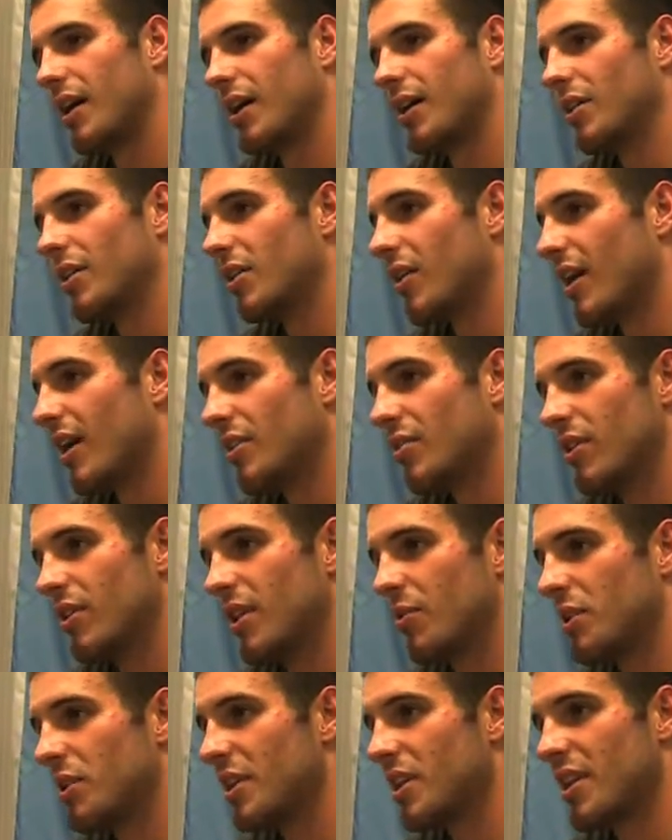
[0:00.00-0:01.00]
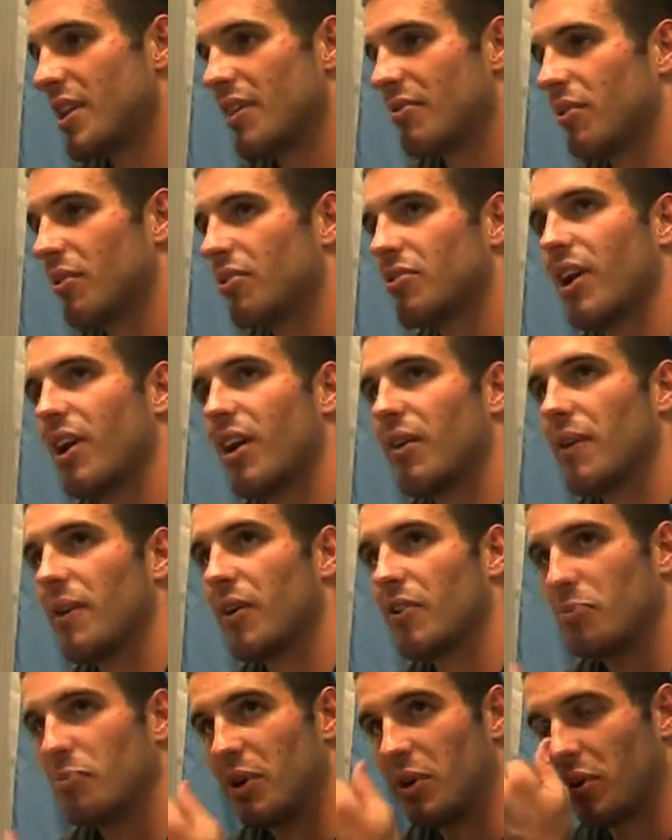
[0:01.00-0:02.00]
You know, I knew that we needed that first down. I mean,
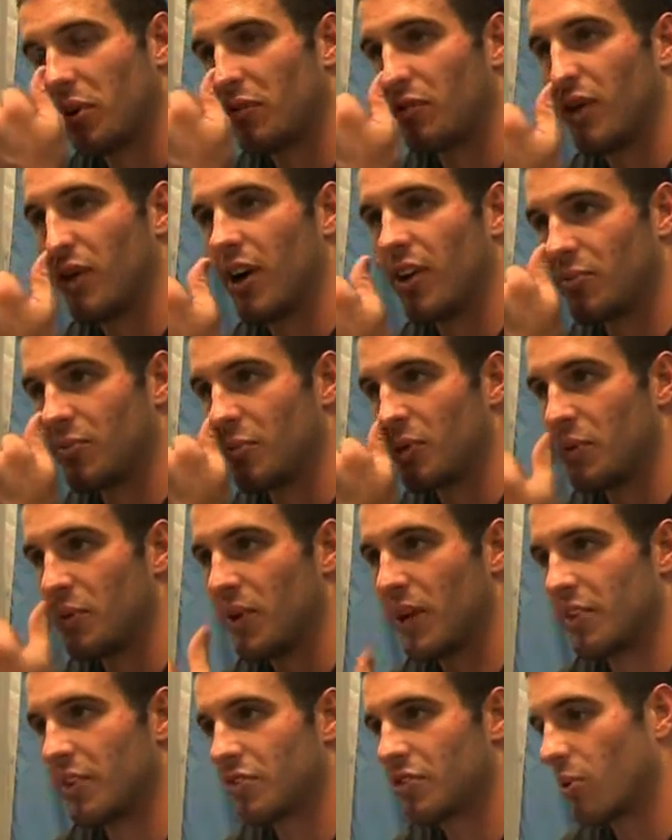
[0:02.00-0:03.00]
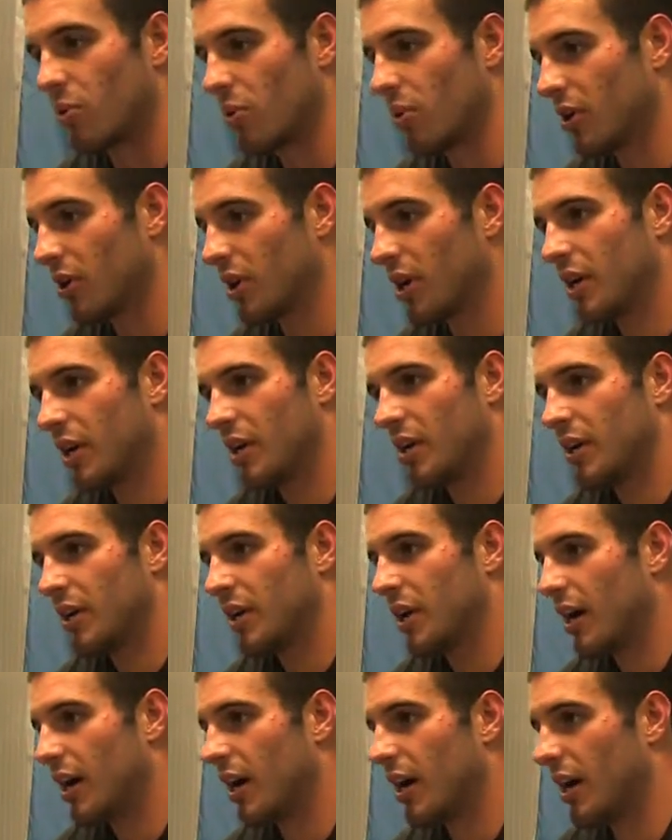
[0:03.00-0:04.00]
that was a big one for us. We knew we had to score.
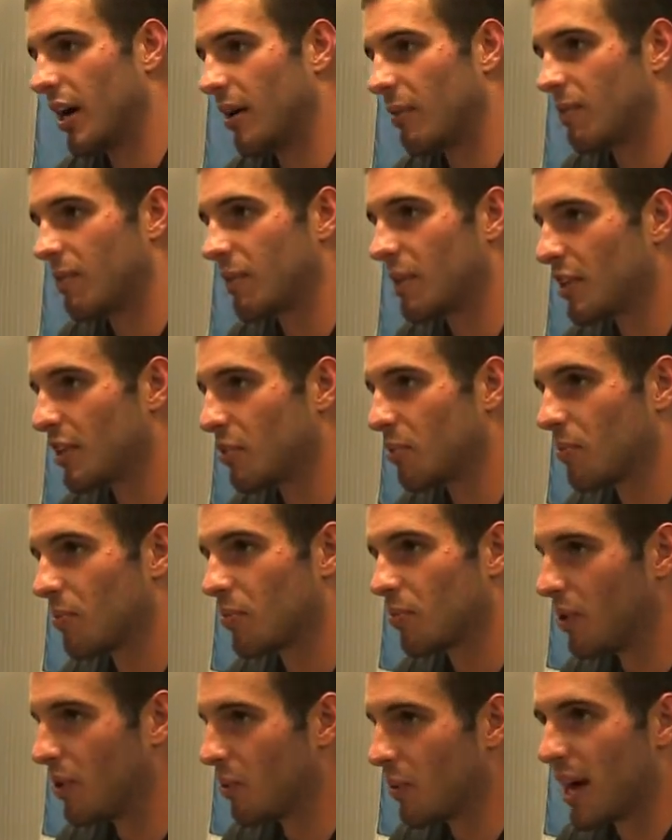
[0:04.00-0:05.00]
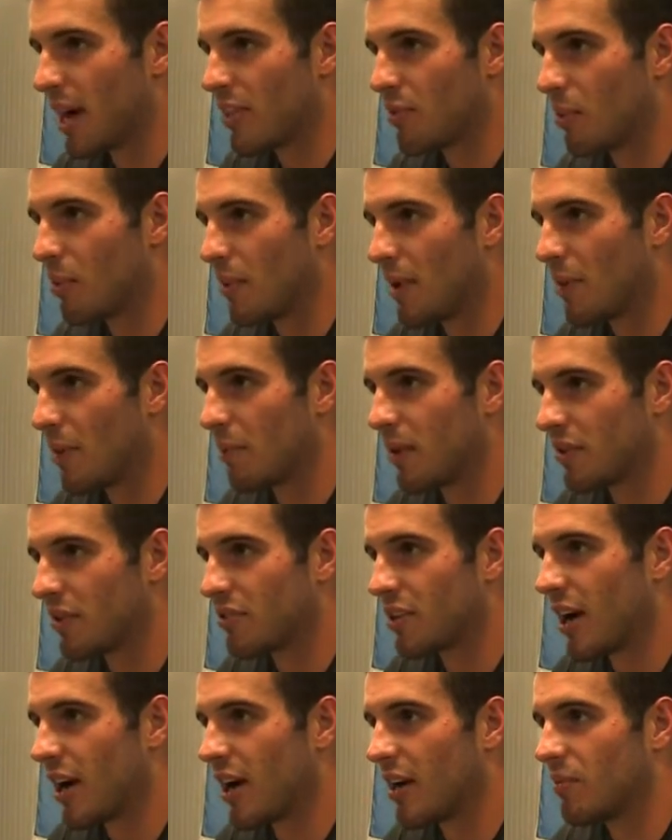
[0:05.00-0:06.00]
You know, we had the momentum on our
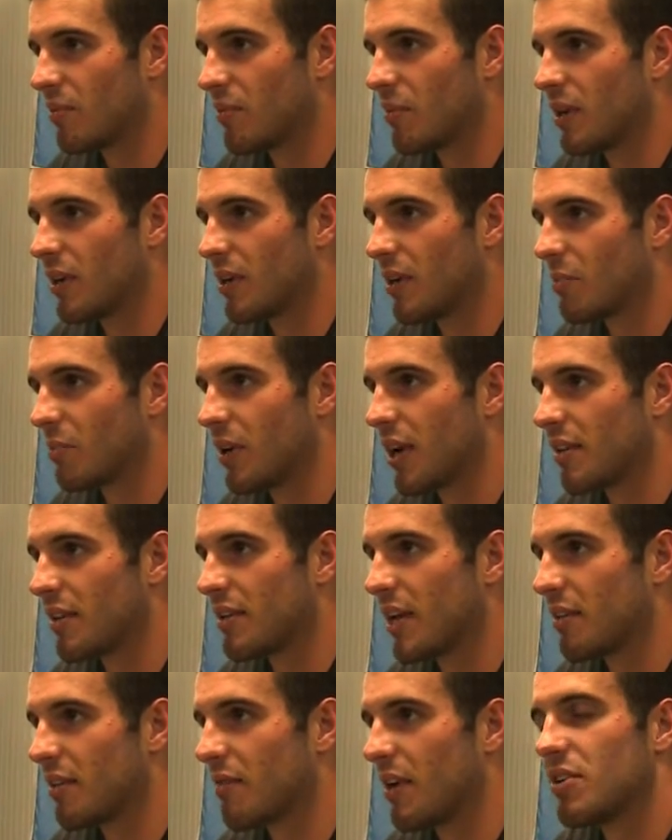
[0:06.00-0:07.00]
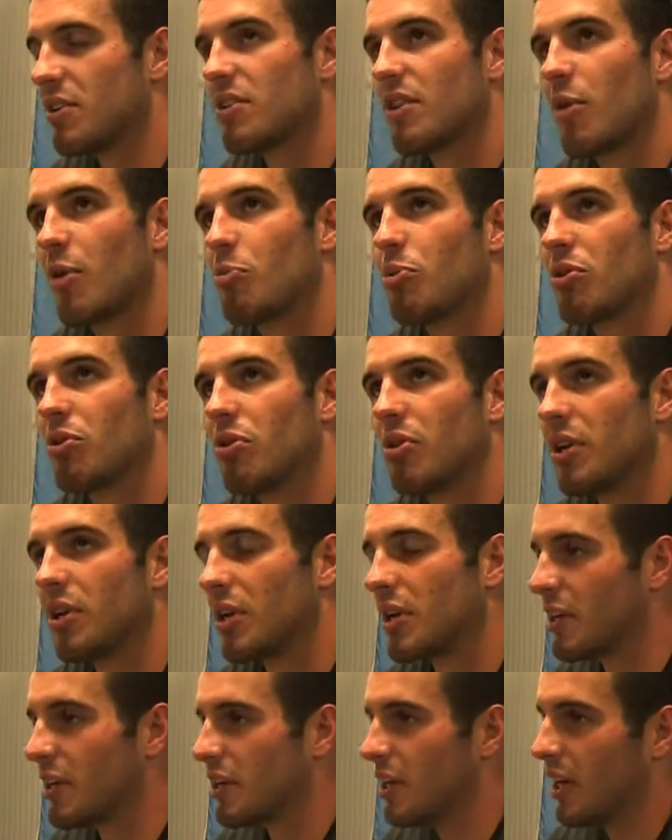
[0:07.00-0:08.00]
side, and we had to take advantage of the
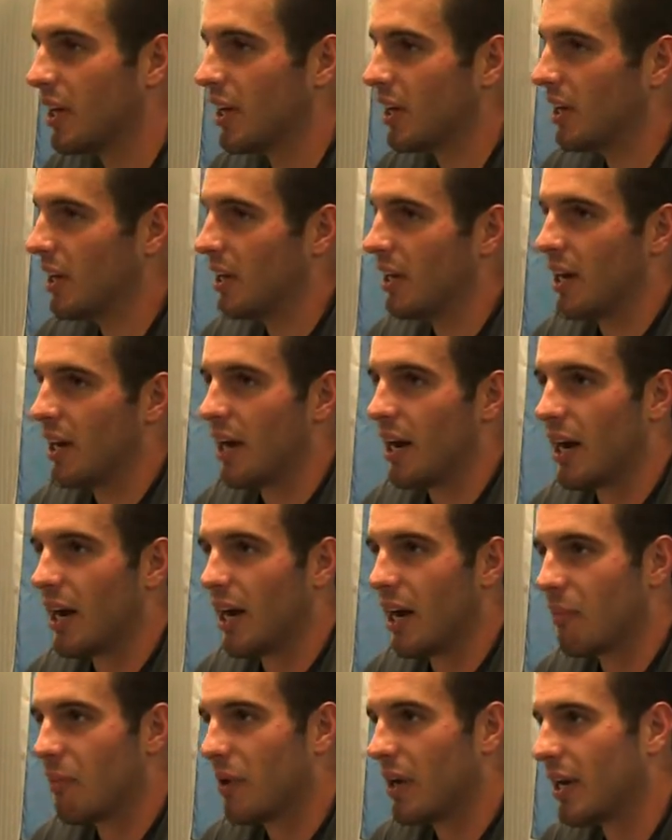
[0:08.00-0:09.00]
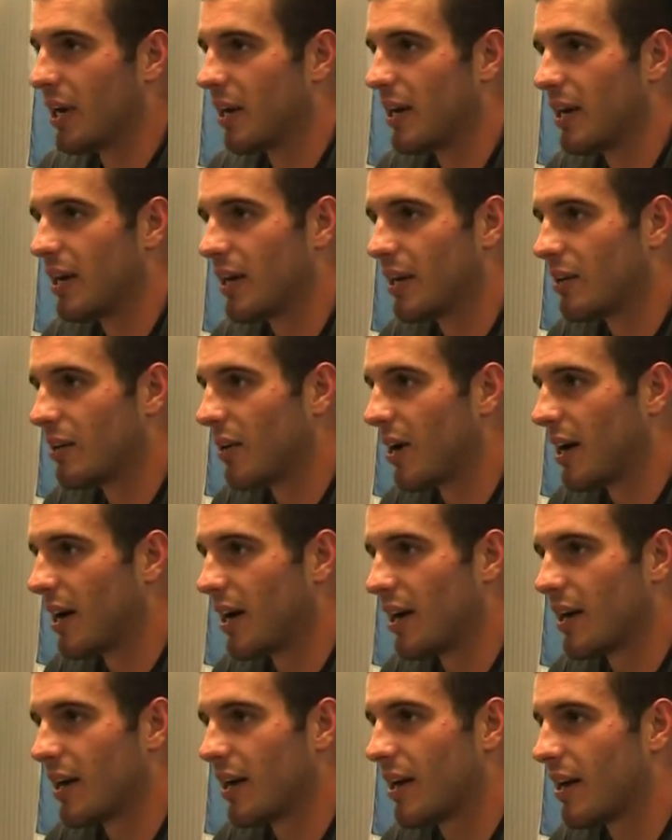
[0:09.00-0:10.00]
opportunity. And you know,
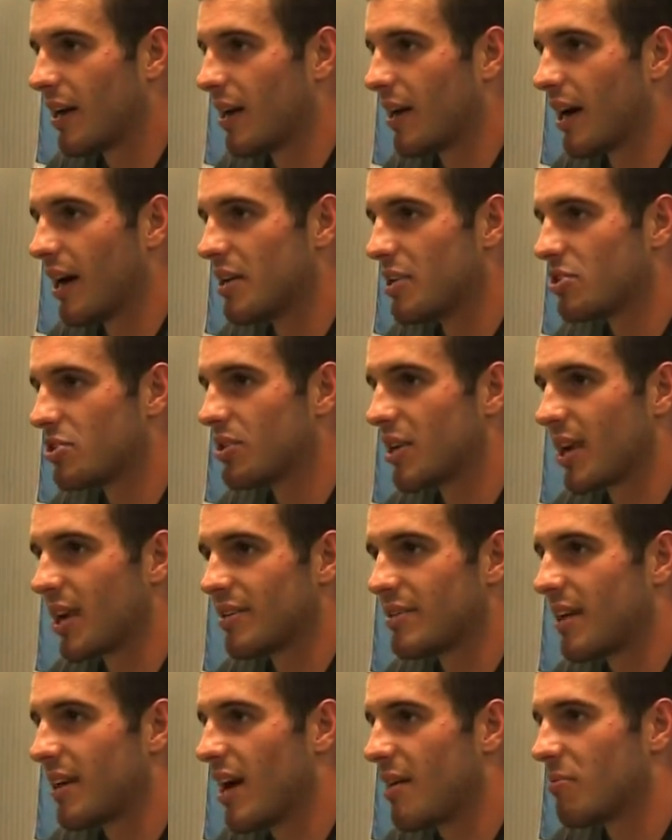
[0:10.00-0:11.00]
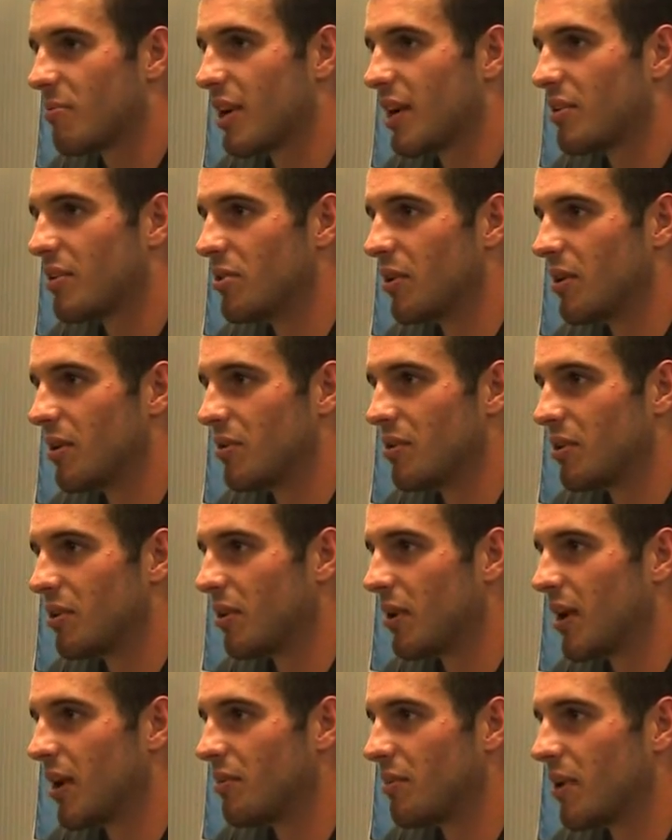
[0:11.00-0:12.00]
I initially got stopped, but I knew I
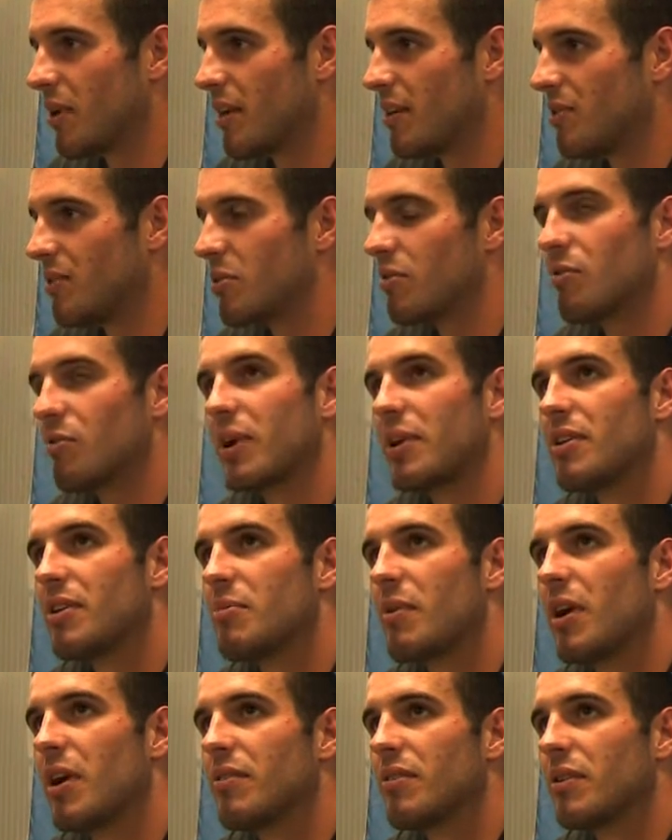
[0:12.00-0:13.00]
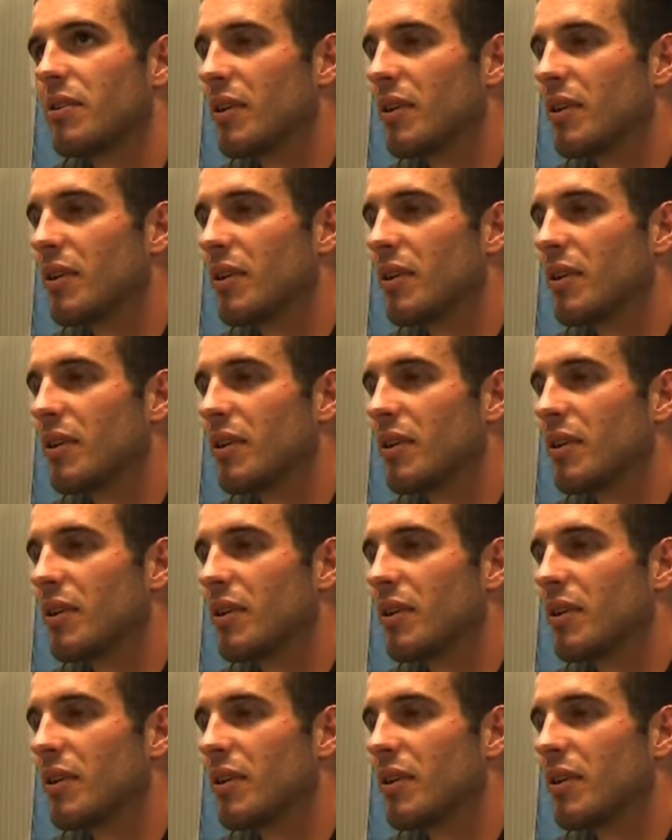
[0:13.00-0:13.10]
had to do it for my teammates.